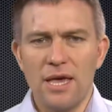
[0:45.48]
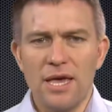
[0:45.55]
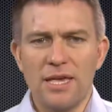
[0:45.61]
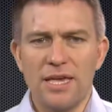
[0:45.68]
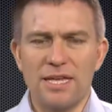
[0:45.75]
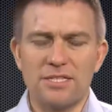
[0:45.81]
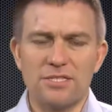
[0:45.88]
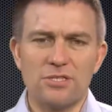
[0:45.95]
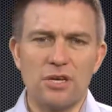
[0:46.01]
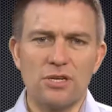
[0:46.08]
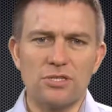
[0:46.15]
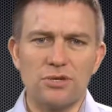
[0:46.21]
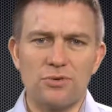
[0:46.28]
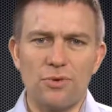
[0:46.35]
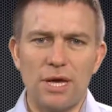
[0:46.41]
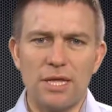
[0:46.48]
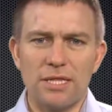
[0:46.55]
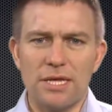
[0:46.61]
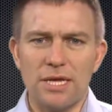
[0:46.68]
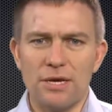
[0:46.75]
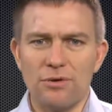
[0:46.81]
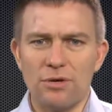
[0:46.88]
Yet such grand
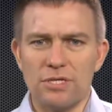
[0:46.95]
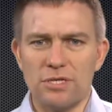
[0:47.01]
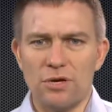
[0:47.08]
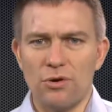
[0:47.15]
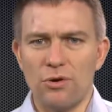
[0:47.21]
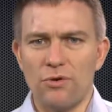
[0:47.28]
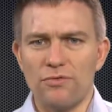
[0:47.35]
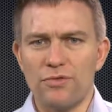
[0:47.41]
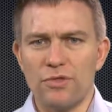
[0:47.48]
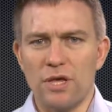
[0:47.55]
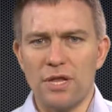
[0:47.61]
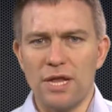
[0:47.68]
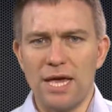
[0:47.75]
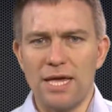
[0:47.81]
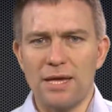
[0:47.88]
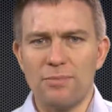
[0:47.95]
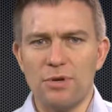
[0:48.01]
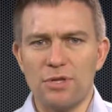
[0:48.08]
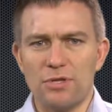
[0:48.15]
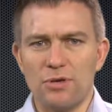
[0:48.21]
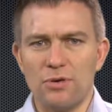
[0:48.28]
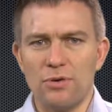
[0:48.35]
theories are often
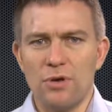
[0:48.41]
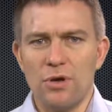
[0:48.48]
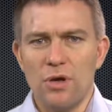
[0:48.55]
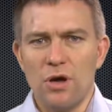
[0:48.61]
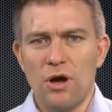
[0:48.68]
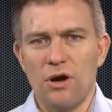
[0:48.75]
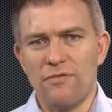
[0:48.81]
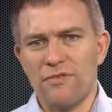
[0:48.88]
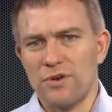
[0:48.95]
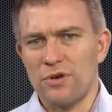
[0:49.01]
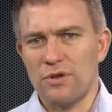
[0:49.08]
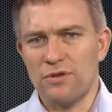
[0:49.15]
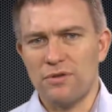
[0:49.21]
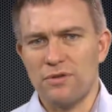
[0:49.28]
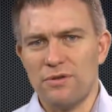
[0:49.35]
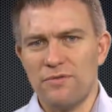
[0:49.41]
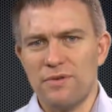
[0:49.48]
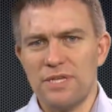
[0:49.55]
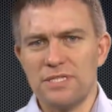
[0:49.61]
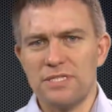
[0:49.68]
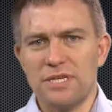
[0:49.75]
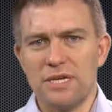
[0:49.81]
unable to offer
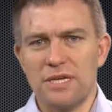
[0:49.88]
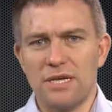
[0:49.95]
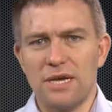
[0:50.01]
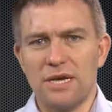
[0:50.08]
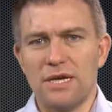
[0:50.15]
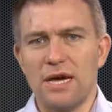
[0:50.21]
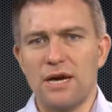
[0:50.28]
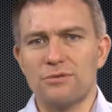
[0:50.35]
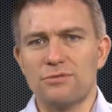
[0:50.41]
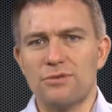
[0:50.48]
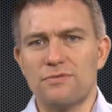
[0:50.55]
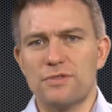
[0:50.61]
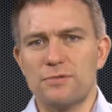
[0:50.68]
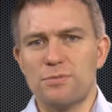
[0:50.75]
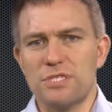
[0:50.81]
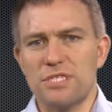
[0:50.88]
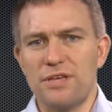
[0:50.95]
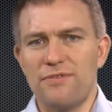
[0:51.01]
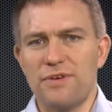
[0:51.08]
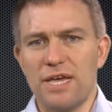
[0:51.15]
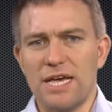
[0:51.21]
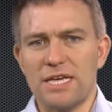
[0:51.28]
convincing accounts of
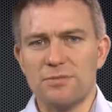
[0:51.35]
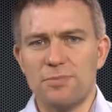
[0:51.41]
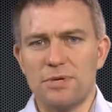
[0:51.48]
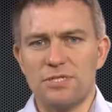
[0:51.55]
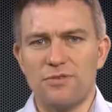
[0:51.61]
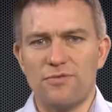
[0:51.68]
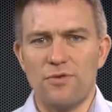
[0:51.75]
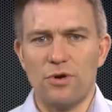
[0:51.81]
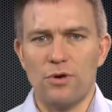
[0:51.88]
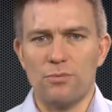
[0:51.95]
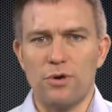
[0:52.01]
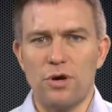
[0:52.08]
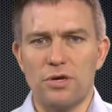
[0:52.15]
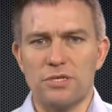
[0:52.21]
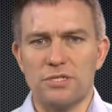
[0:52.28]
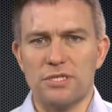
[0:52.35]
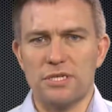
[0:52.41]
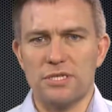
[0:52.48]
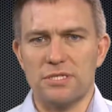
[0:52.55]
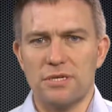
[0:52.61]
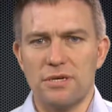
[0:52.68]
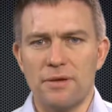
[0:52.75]
specific aspects of foreign
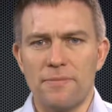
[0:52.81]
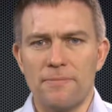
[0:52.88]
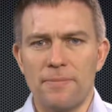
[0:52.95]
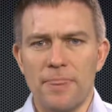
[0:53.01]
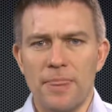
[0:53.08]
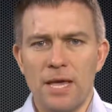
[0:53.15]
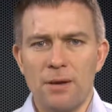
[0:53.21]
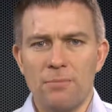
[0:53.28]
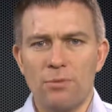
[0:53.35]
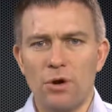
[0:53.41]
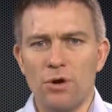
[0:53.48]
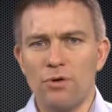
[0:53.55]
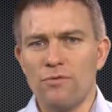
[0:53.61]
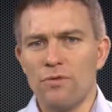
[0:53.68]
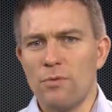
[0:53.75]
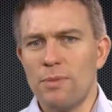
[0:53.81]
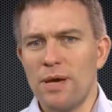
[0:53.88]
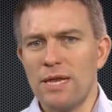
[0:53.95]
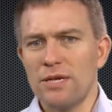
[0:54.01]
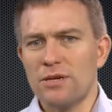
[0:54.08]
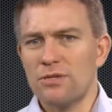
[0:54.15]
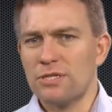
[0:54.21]
policies. Moreover,
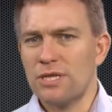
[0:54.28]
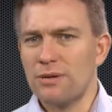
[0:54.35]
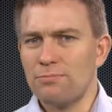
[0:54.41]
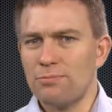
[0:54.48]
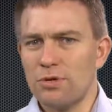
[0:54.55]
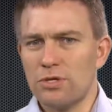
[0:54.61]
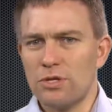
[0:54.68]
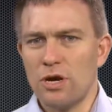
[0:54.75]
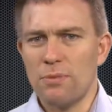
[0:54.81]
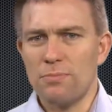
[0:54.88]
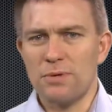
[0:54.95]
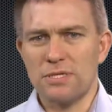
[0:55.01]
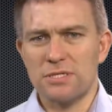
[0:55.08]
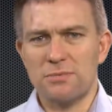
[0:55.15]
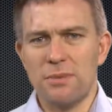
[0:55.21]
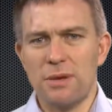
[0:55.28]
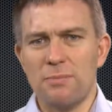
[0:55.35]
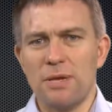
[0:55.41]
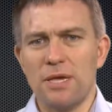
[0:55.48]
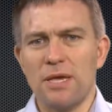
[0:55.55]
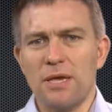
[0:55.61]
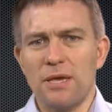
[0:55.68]
many contemporary topics may
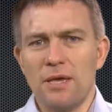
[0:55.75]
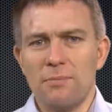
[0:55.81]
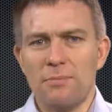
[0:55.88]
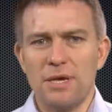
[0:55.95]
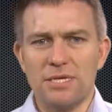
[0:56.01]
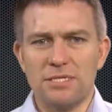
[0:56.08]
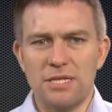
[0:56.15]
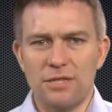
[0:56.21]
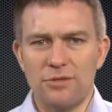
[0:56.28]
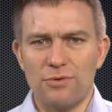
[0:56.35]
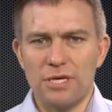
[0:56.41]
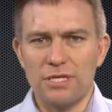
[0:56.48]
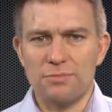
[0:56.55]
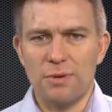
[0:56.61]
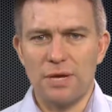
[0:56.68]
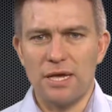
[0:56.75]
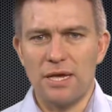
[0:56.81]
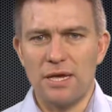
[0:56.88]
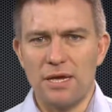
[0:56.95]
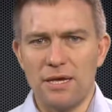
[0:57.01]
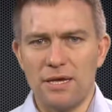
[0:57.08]
be best addressed by